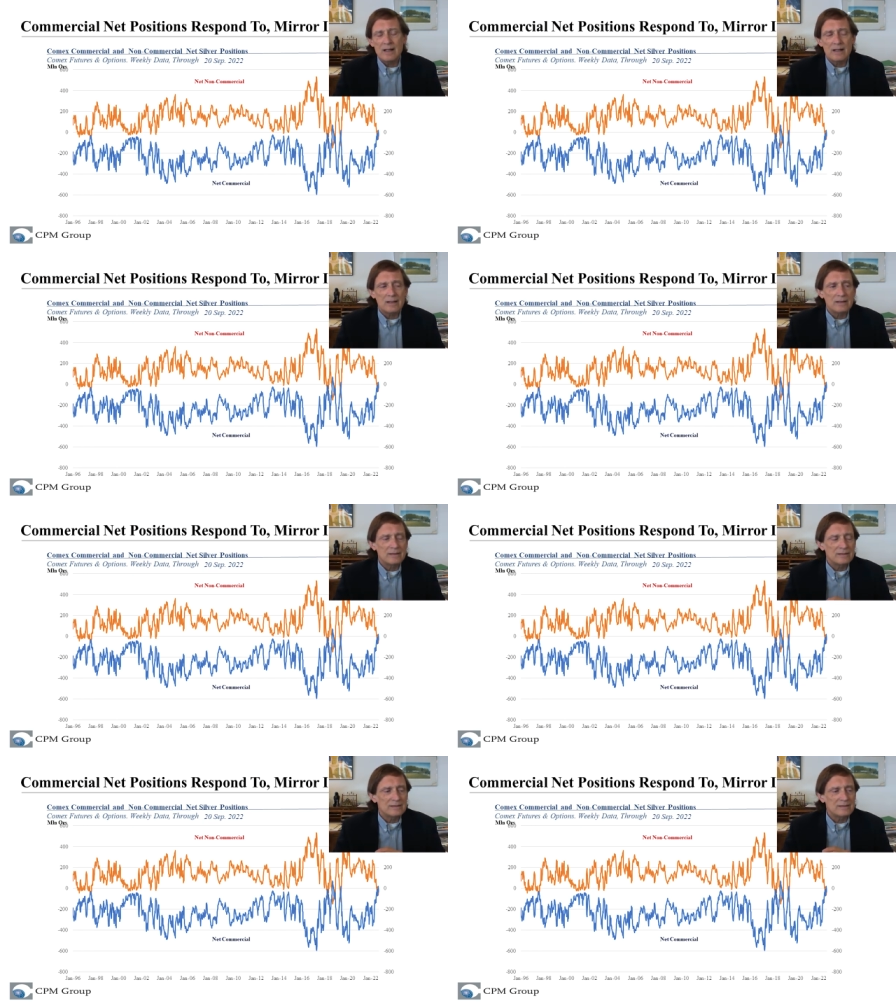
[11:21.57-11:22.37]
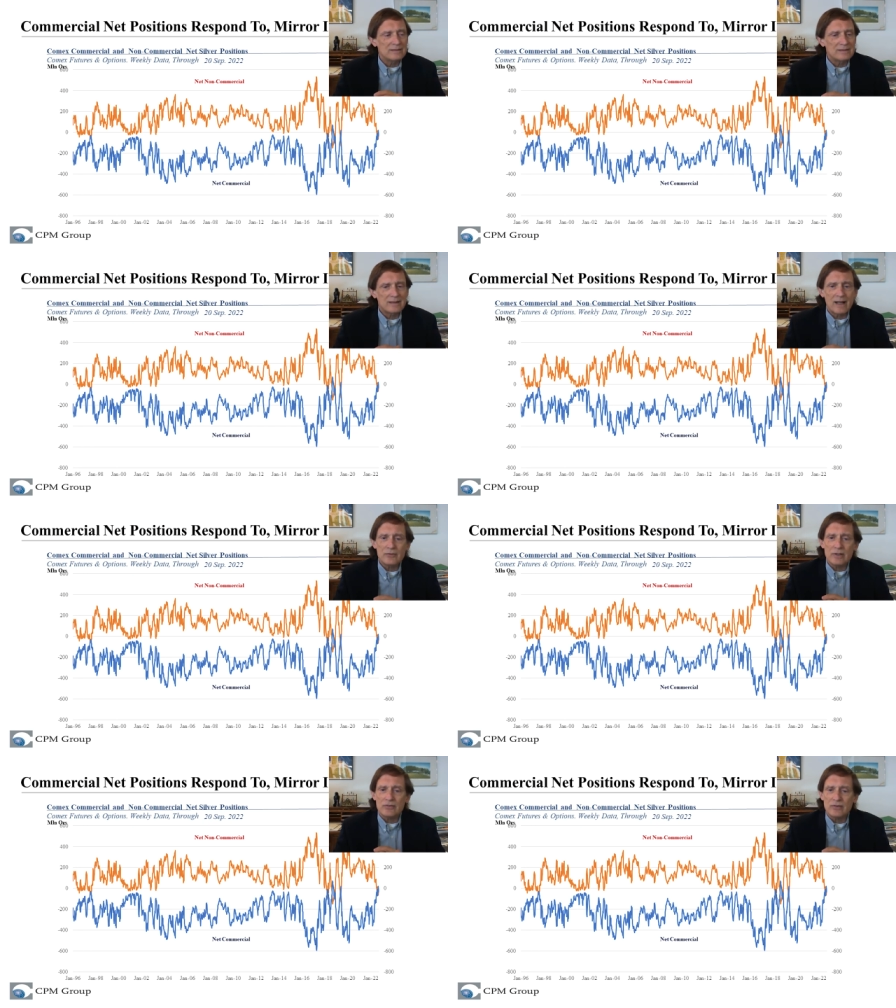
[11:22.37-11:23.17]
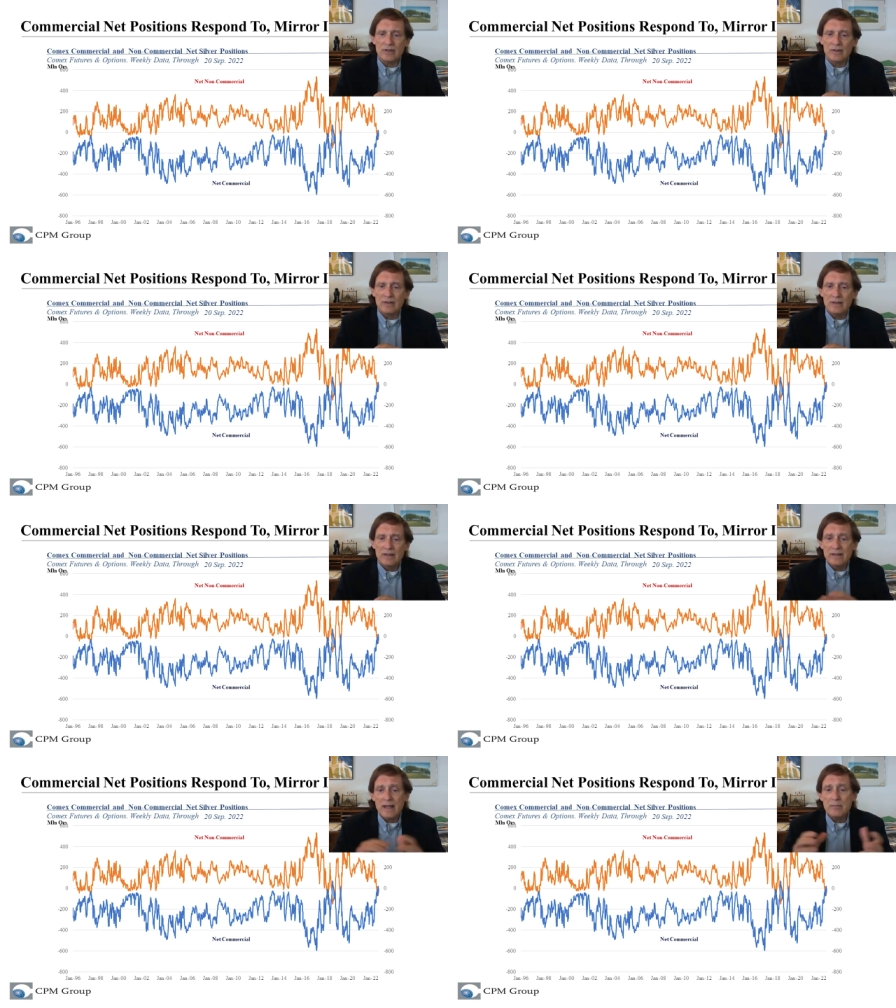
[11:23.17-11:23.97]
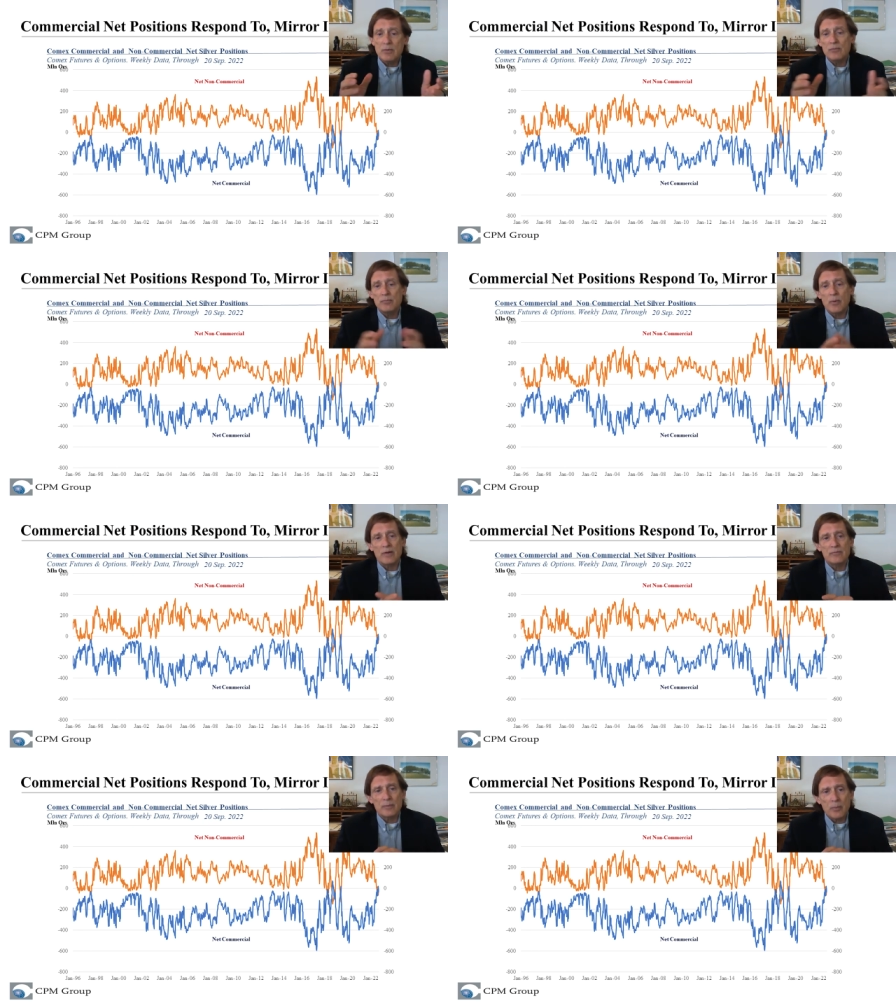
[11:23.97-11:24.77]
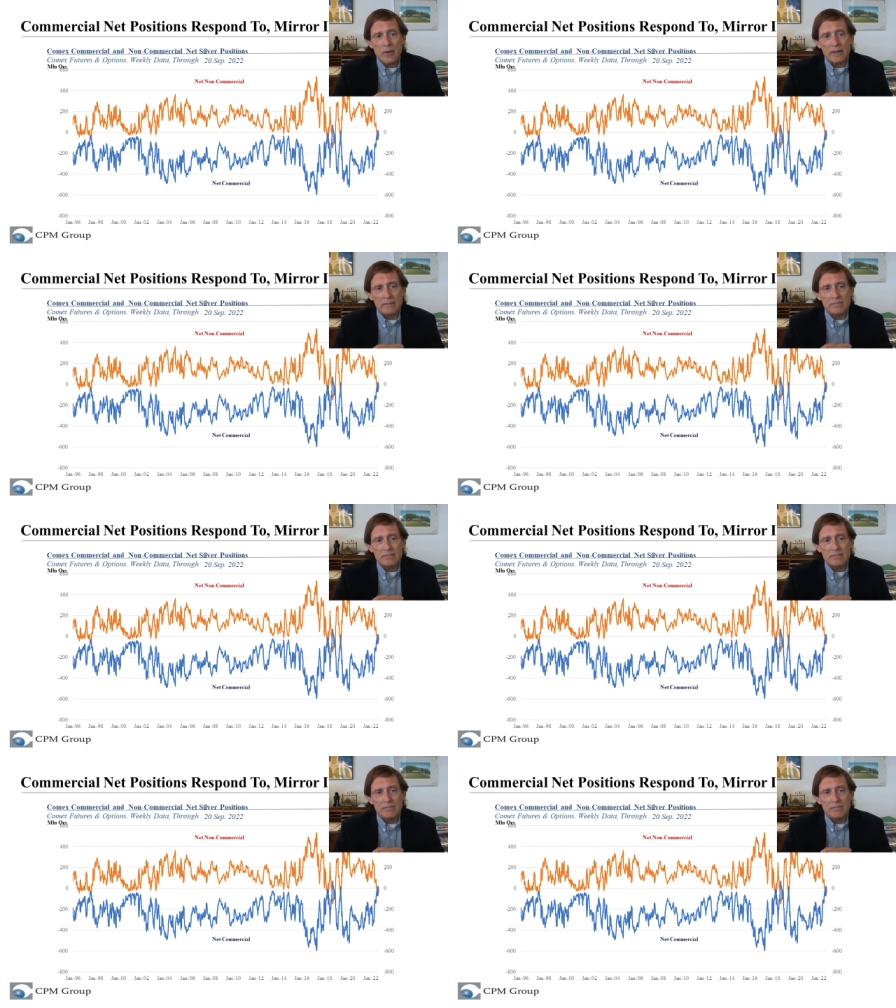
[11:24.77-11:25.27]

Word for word: uh, contrast here. They move point for point.